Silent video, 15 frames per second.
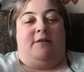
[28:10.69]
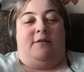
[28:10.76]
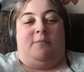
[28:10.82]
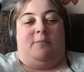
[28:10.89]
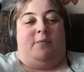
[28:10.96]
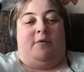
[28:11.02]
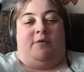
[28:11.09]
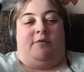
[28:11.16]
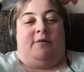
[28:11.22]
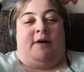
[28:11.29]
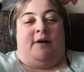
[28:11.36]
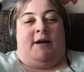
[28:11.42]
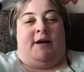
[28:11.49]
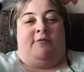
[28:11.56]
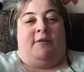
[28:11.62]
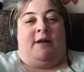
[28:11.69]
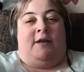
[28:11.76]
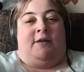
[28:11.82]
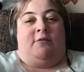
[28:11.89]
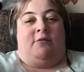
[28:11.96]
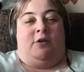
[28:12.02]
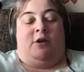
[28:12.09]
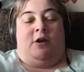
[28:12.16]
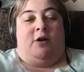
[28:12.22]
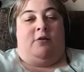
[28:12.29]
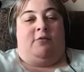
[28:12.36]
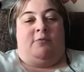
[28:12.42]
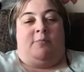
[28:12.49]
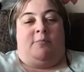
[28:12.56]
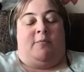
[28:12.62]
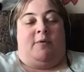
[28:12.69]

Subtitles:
Yeah. But I've learned loads about my